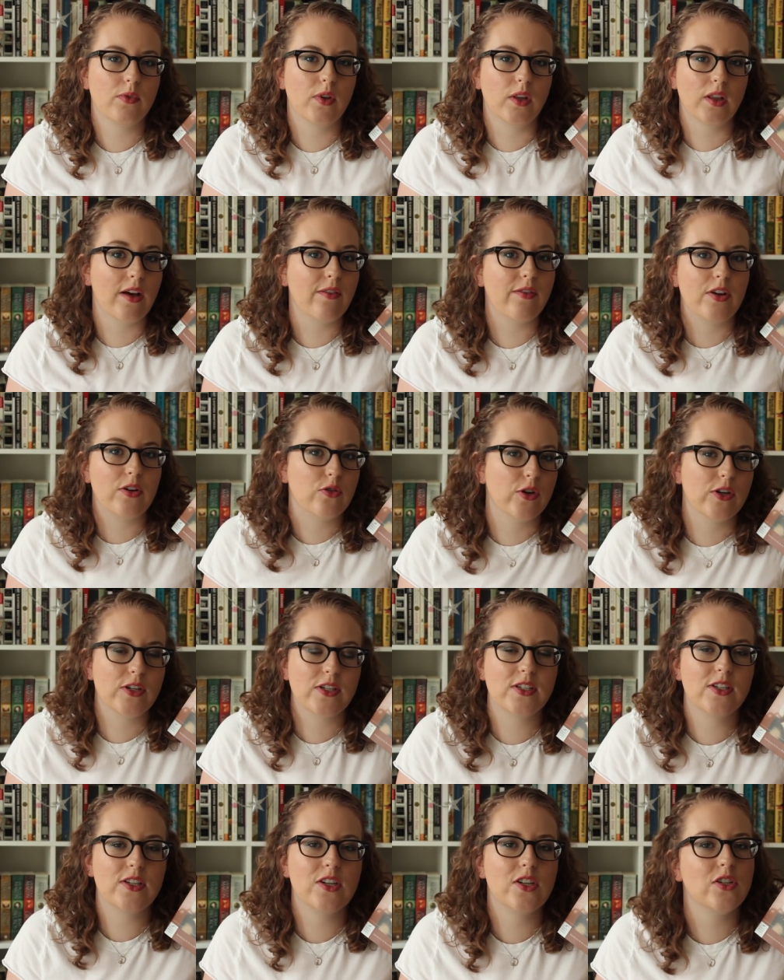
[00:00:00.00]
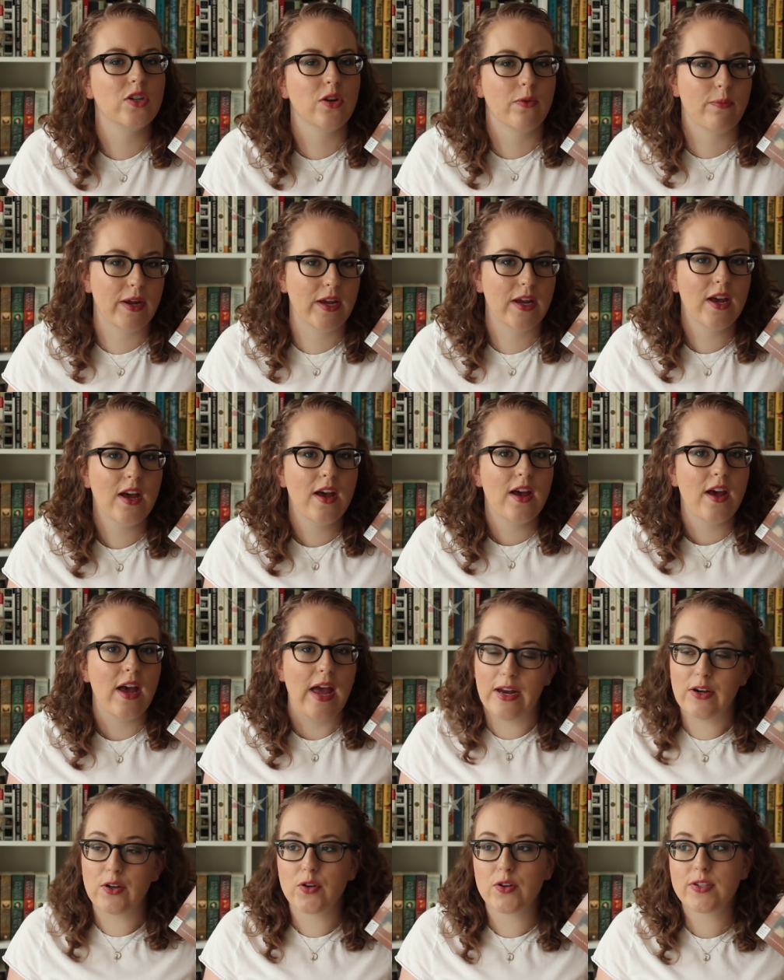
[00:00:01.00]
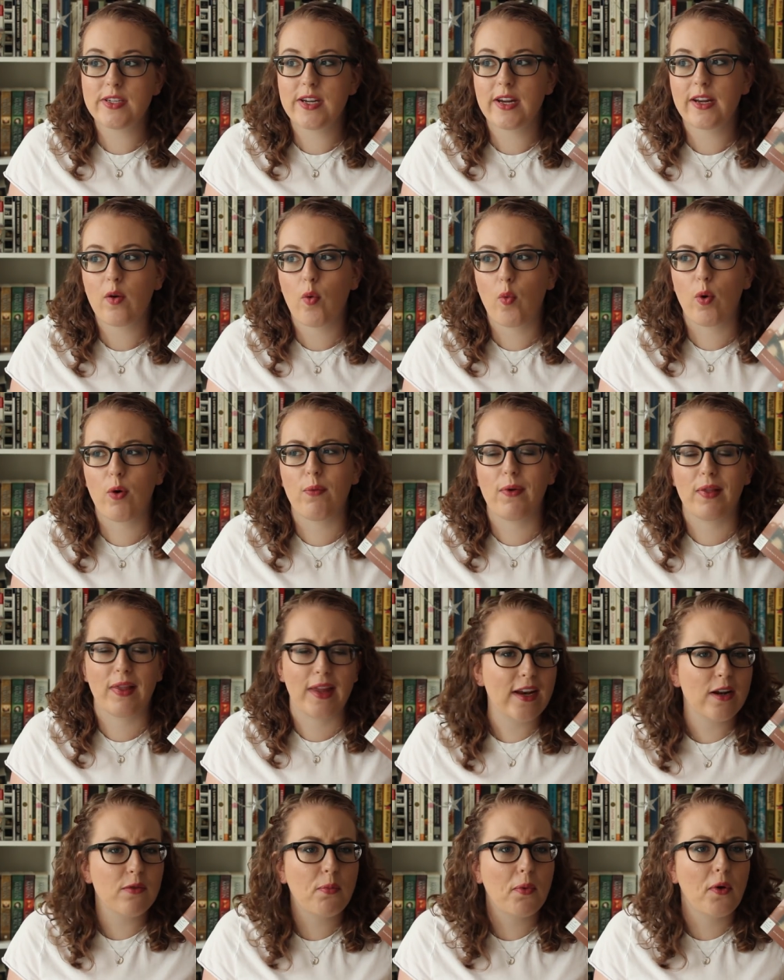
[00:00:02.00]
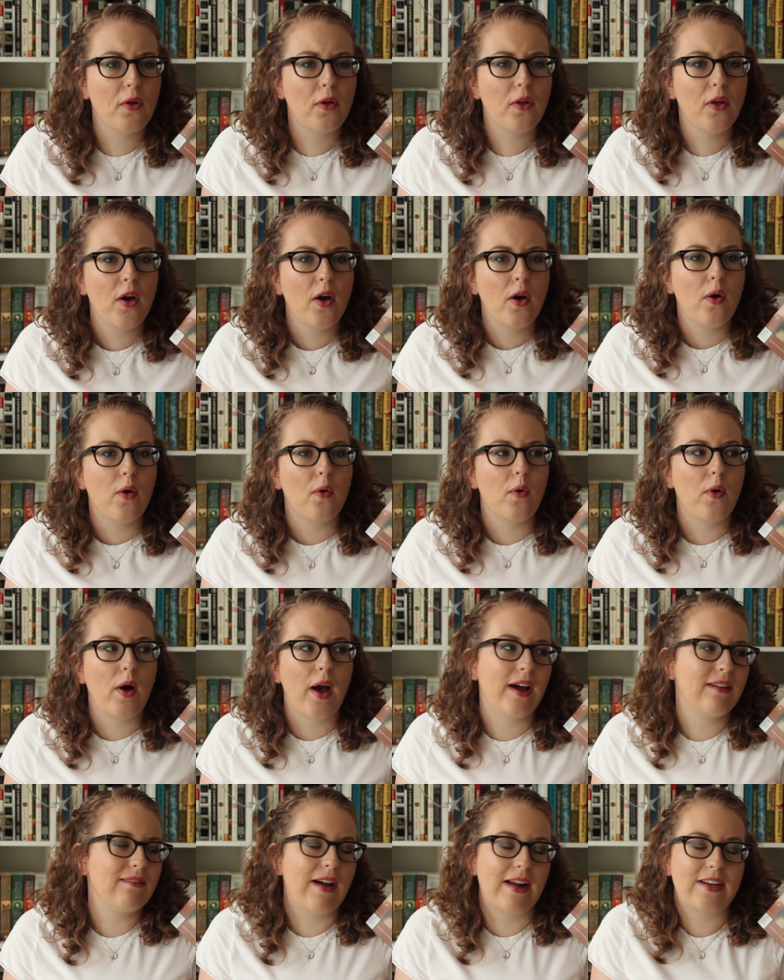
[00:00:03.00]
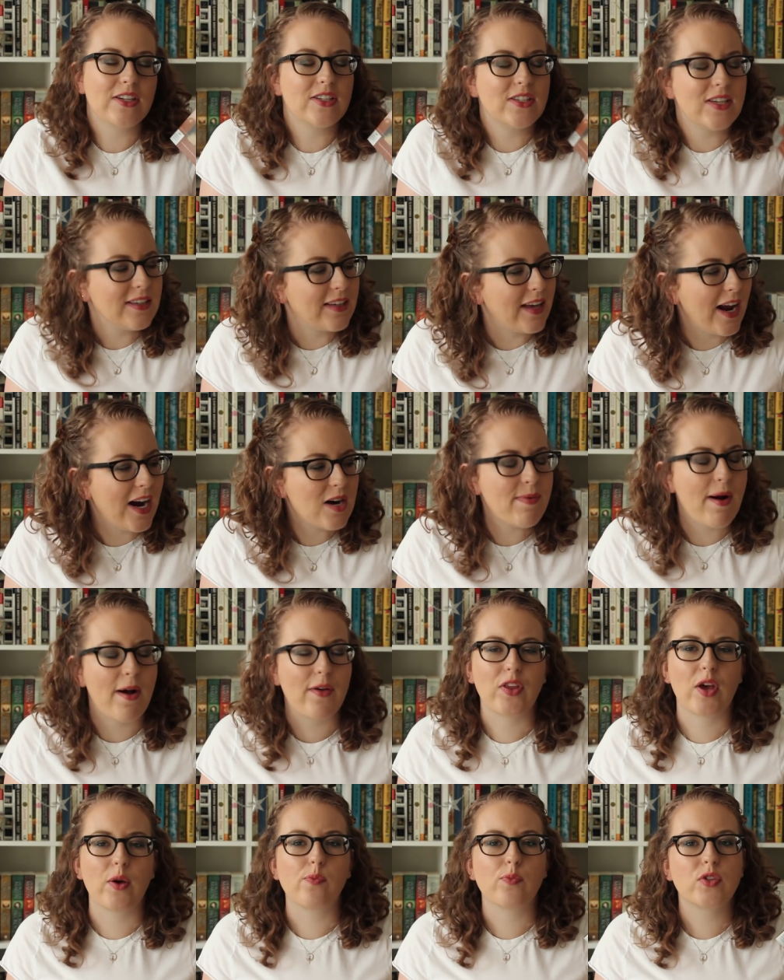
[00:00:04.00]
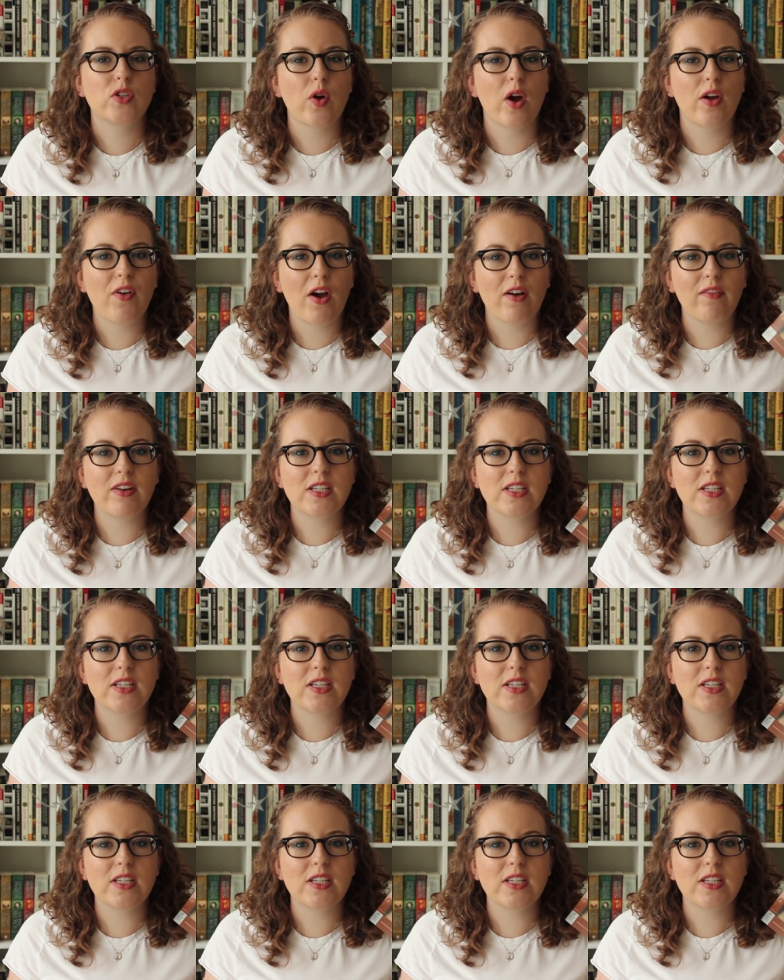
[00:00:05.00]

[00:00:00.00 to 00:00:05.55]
love interests, to be interesting or relatable. I just didn't care about them. So I found